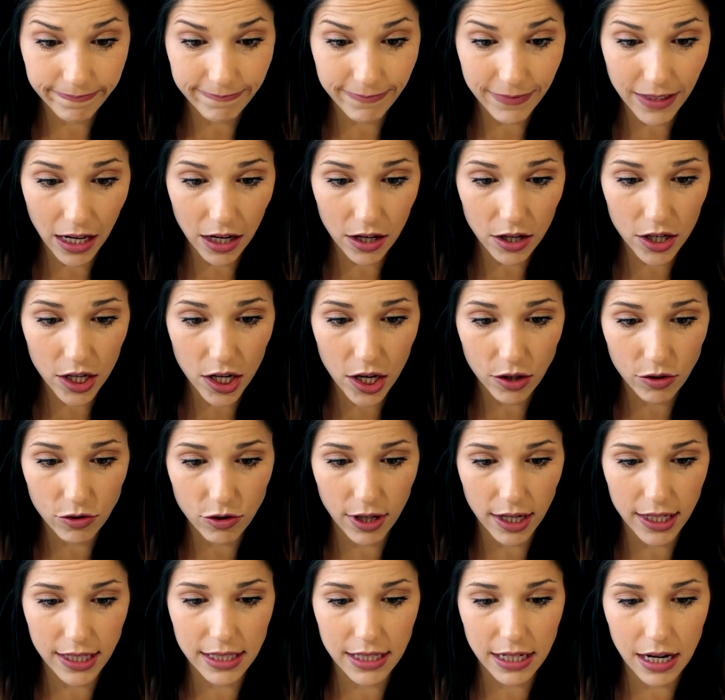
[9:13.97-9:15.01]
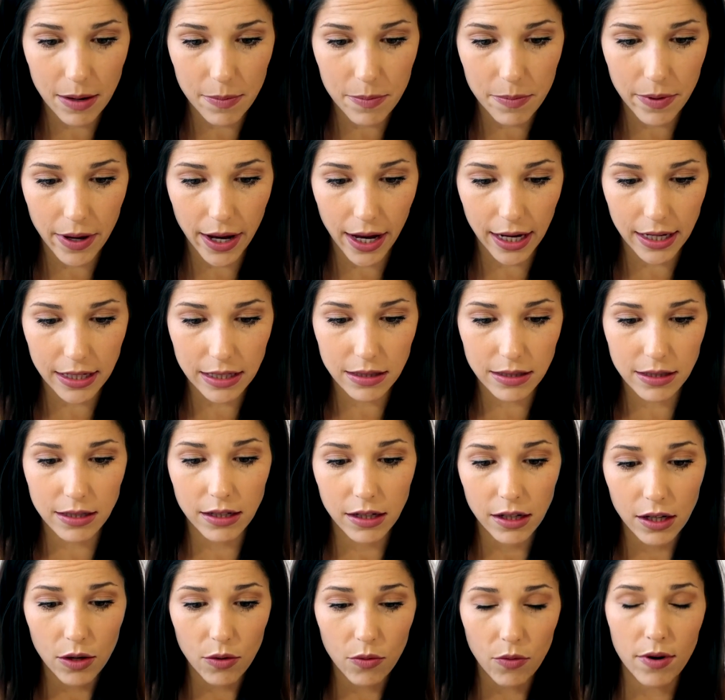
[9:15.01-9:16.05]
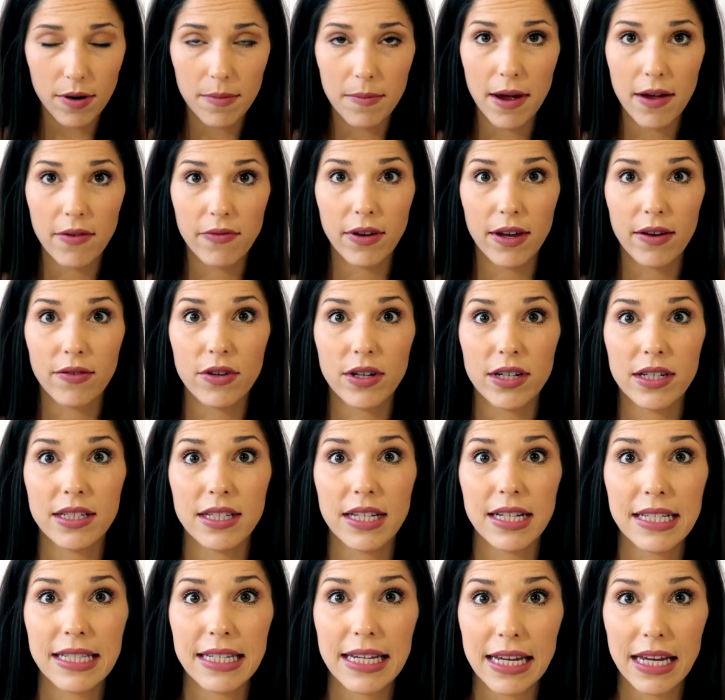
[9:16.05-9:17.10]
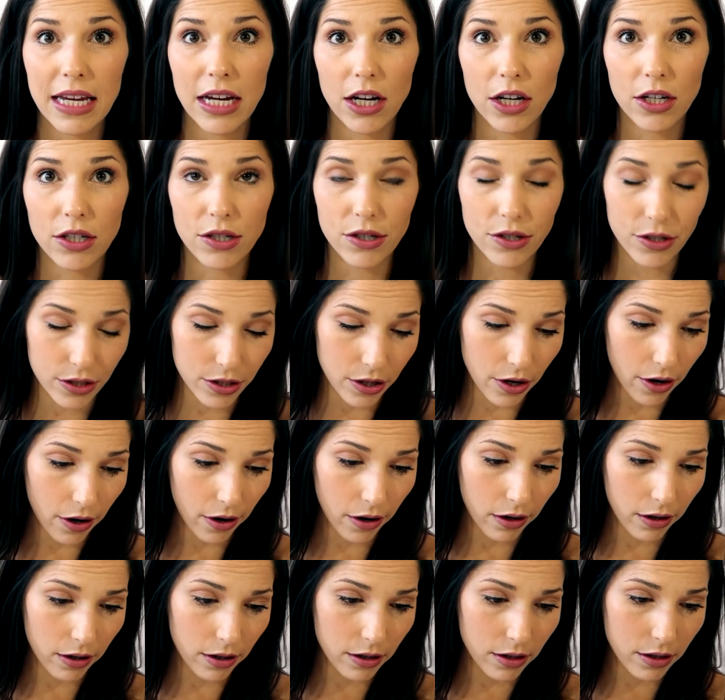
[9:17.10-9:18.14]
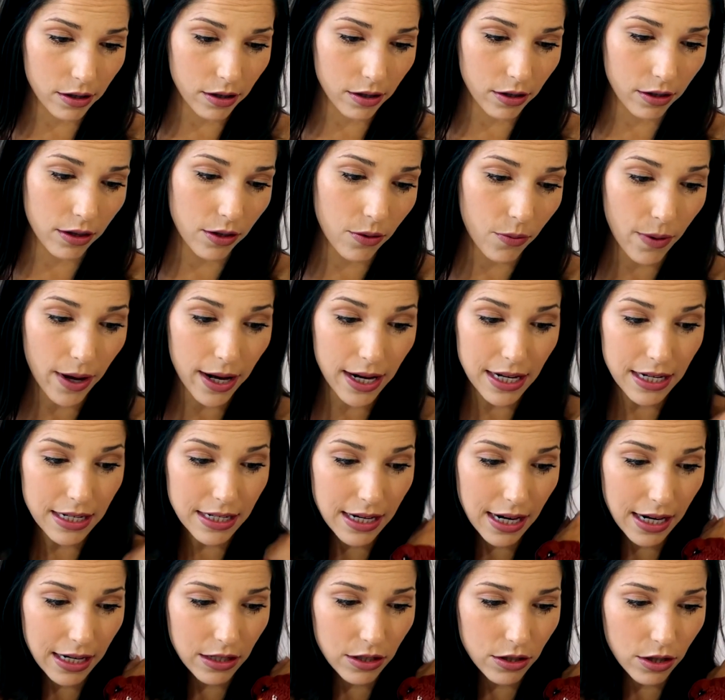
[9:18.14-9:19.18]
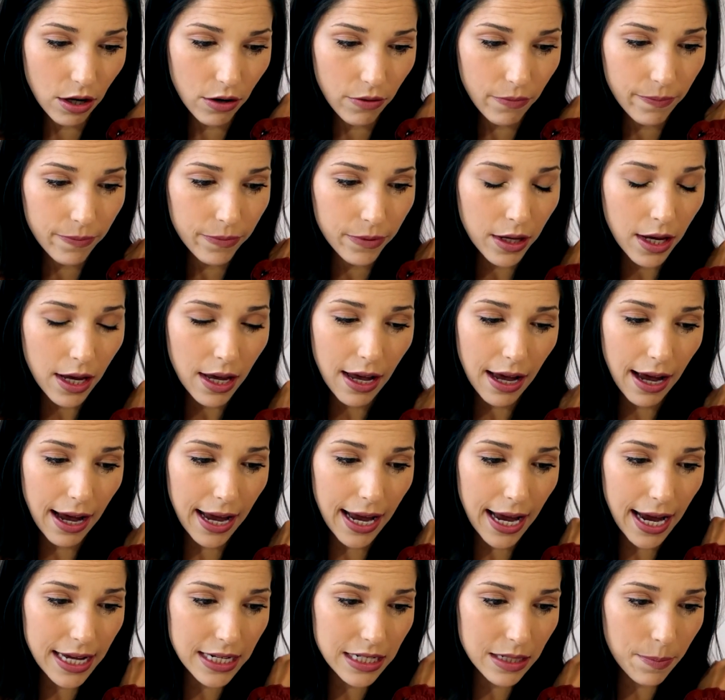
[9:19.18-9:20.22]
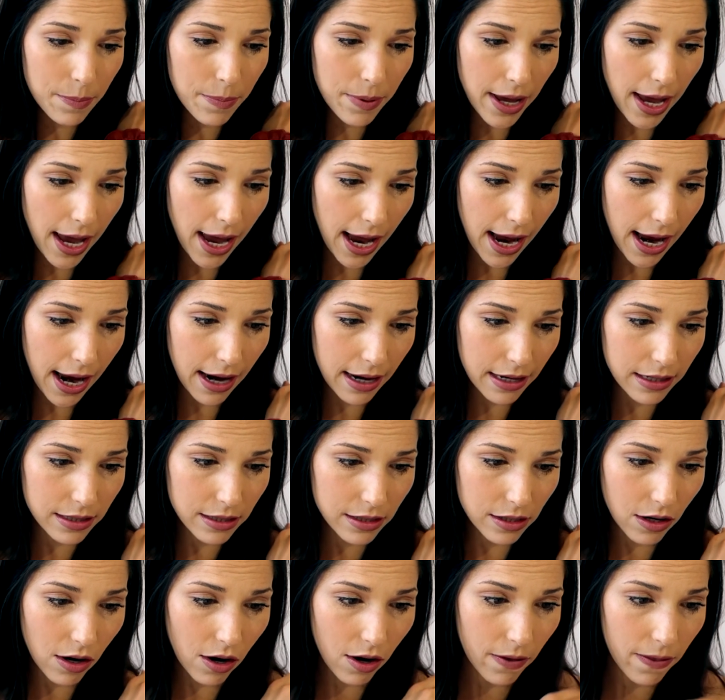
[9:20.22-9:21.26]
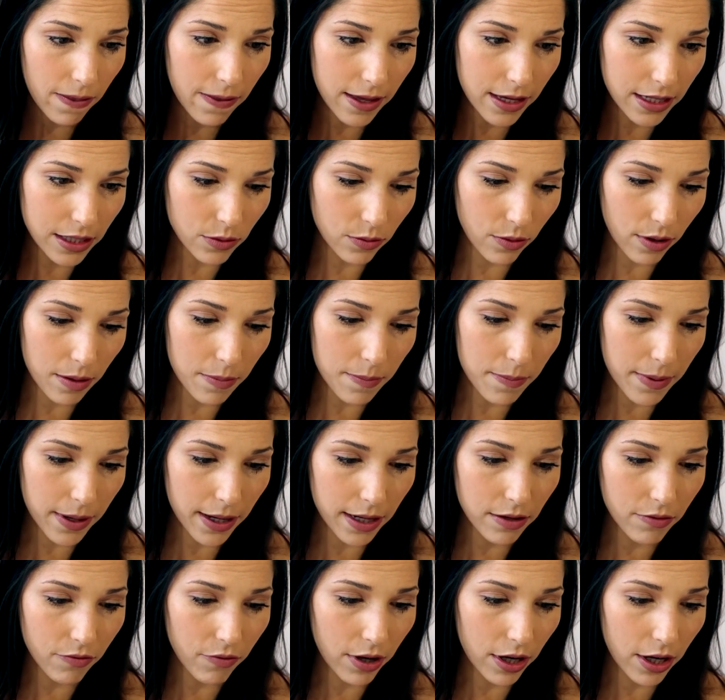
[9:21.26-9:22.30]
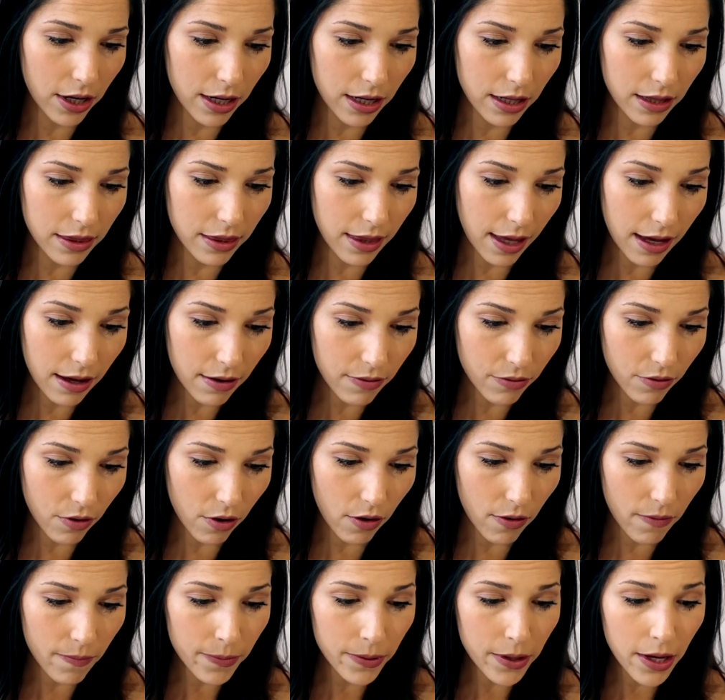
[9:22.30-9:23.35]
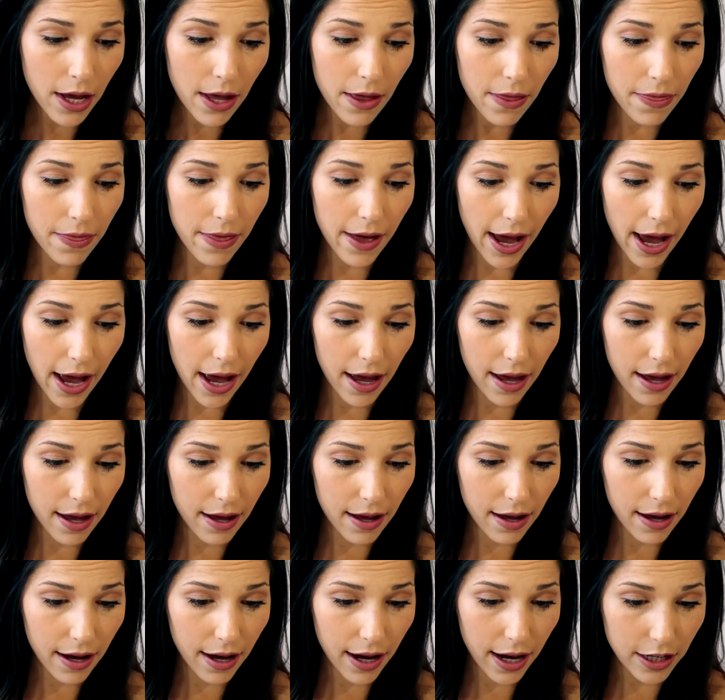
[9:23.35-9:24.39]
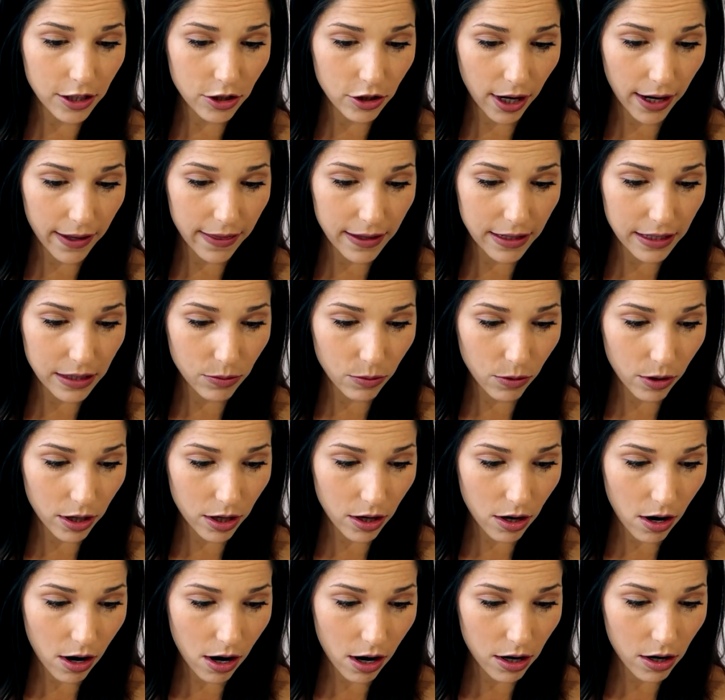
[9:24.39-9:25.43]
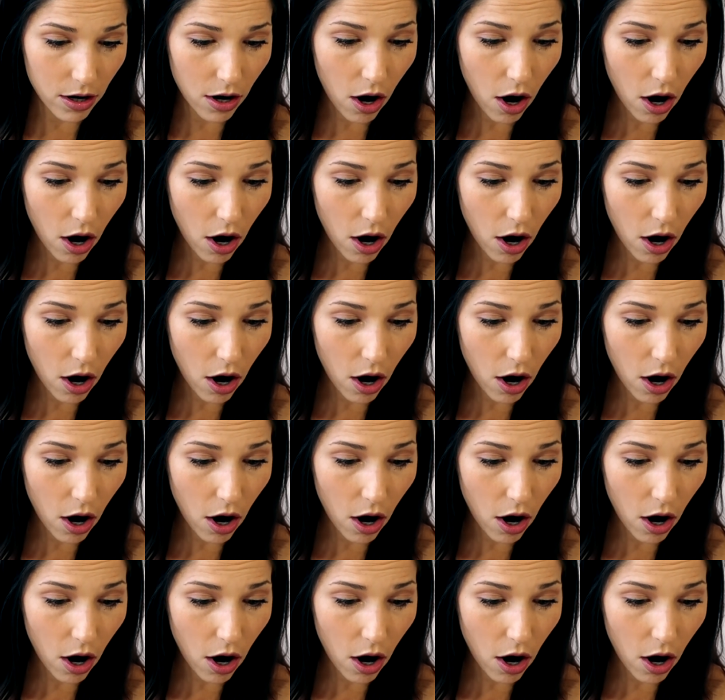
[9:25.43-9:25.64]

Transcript: I don't know, dressed up as one of my favorite Disney characters on the wedding day. So I had to pass on this one, but very thankful that I tried this one on.